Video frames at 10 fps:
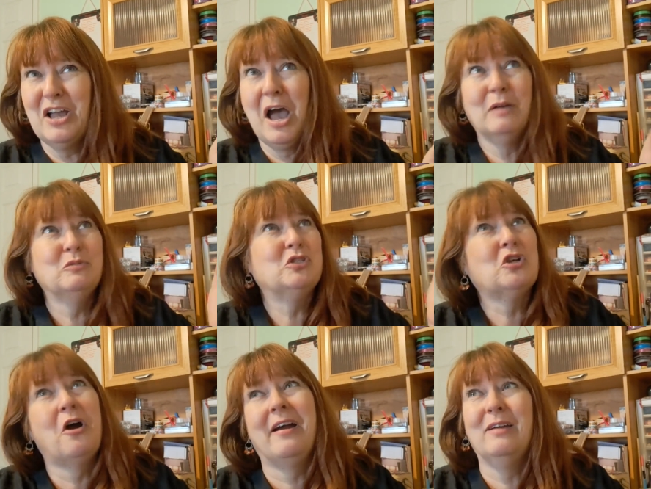I'm
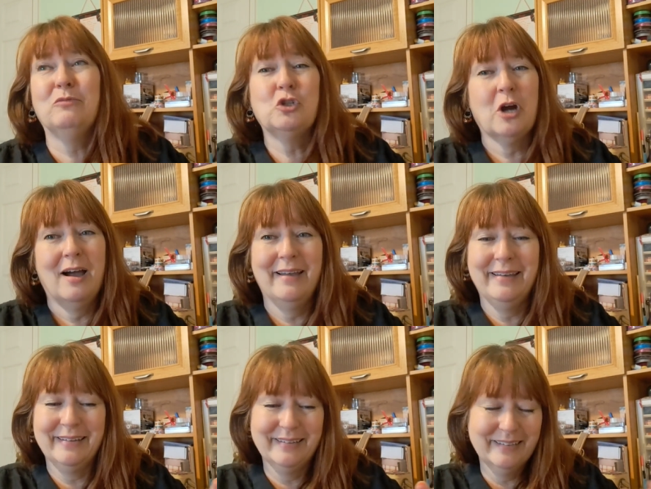sorry, I'm
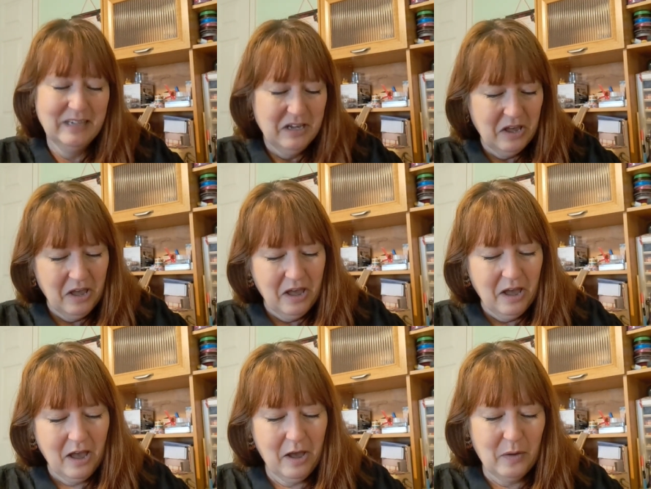trying.
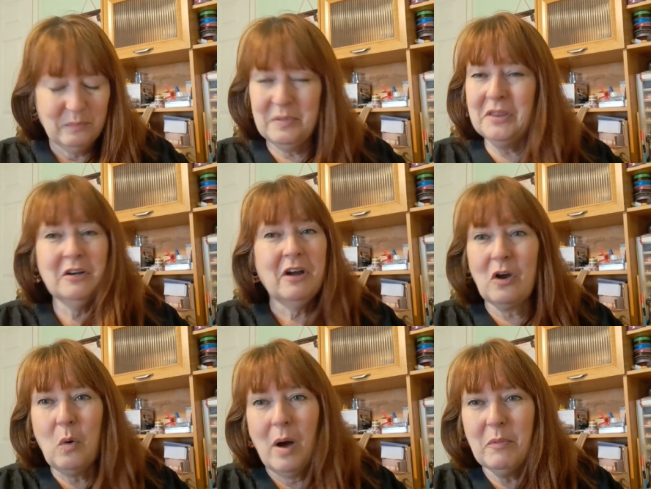Uh, but they're
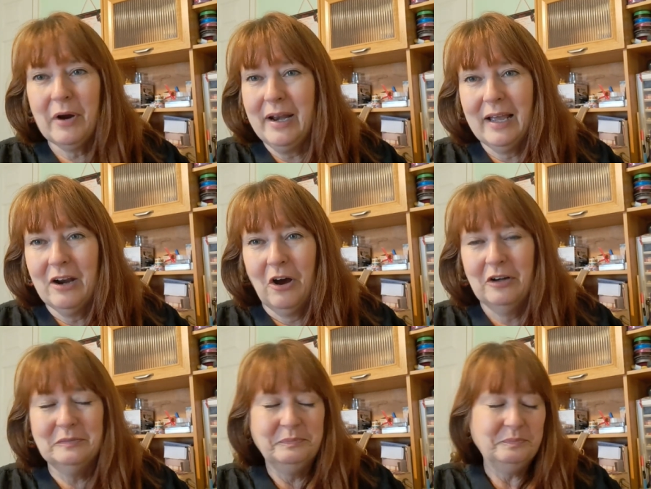not cooperating at
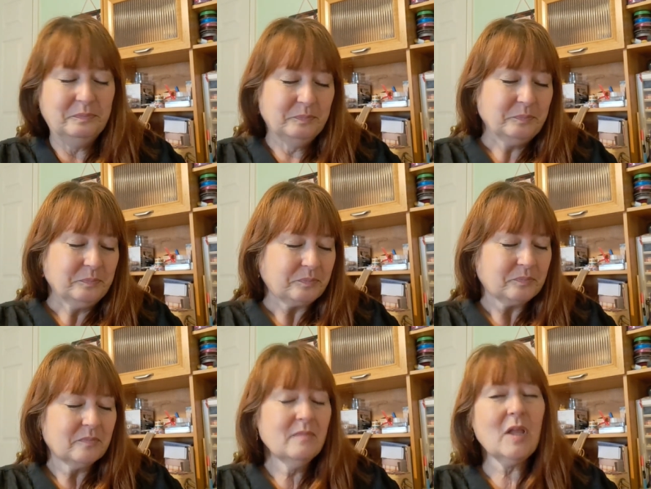all.
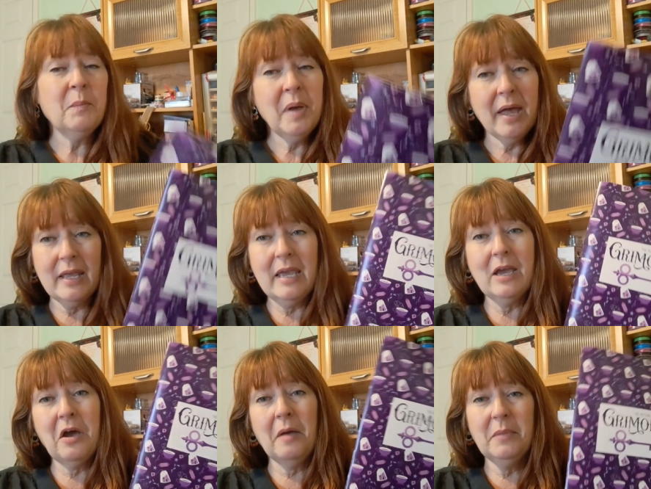But he
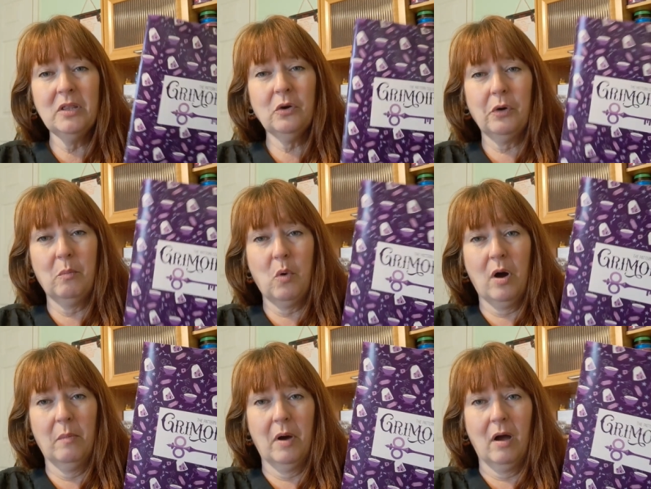got me the
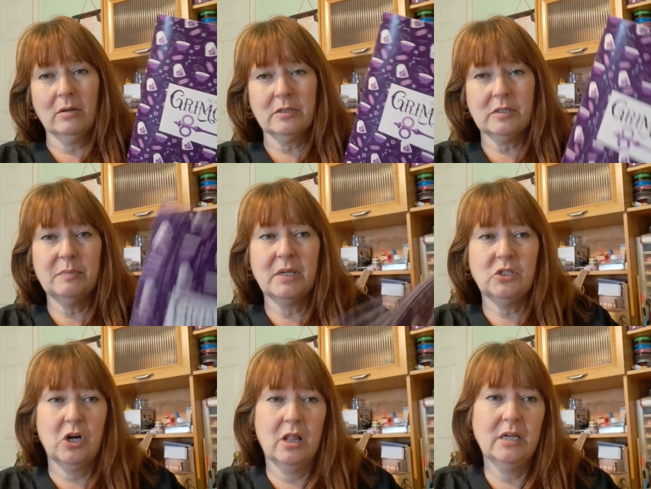Grimoire box by
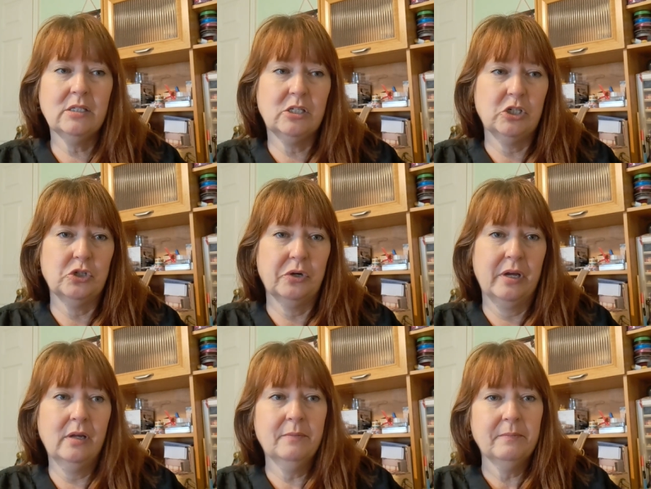Starlight
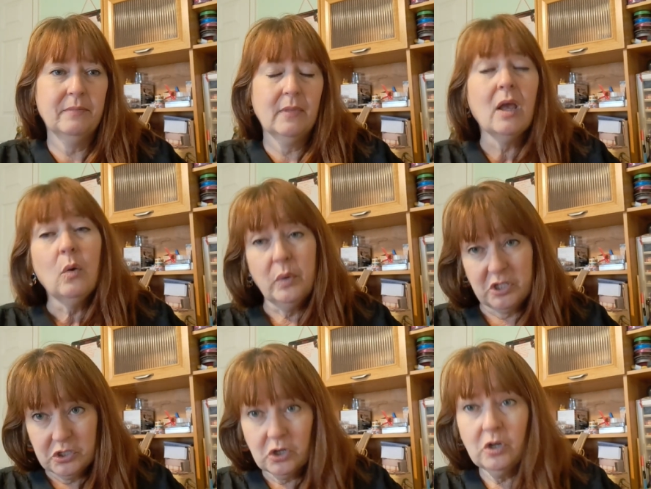Stitchery,
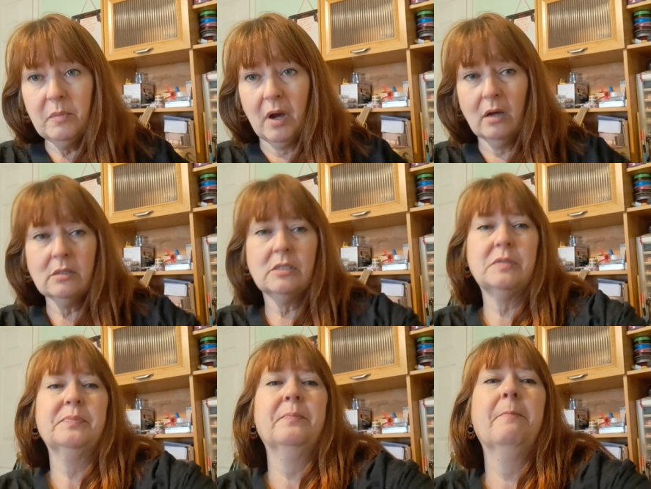which is a good
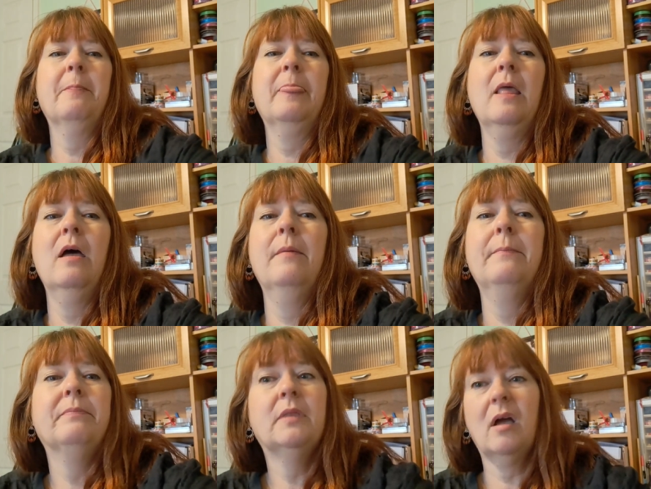box um,
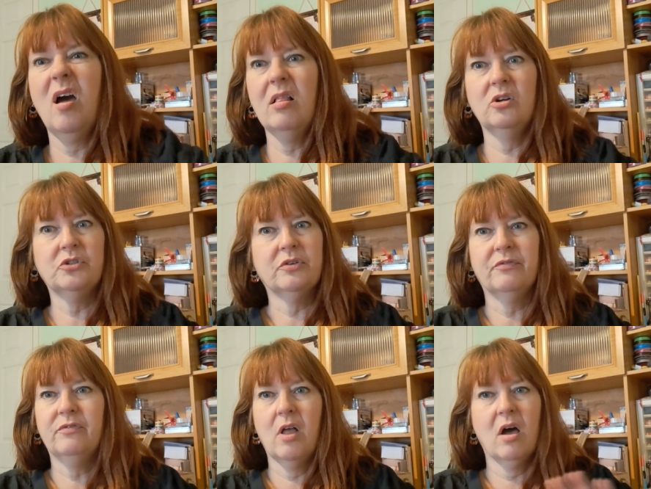the colors of
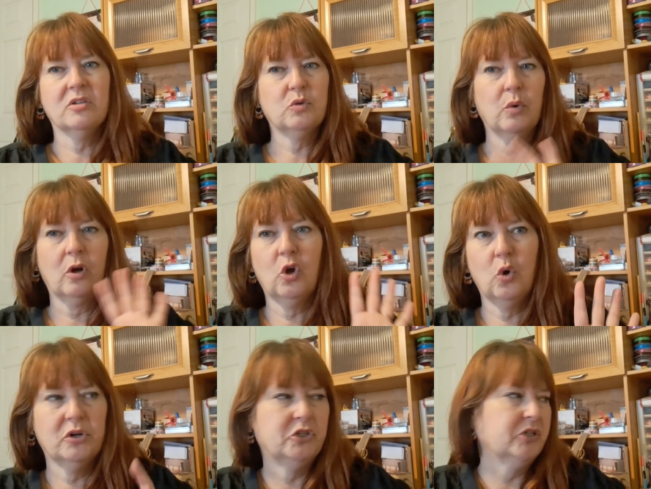floss were
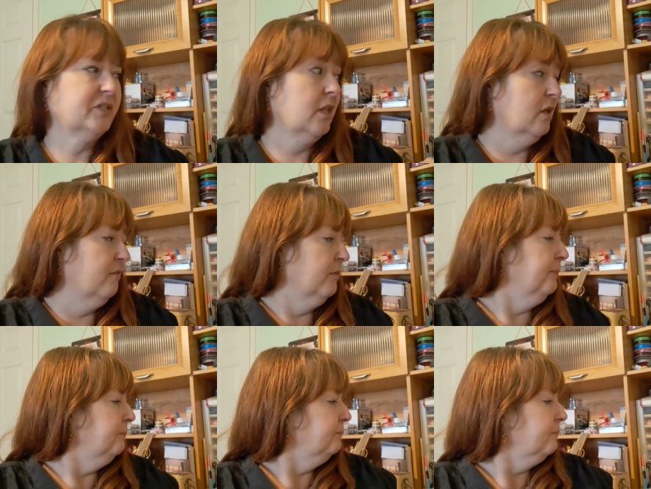gorgeous. I love them.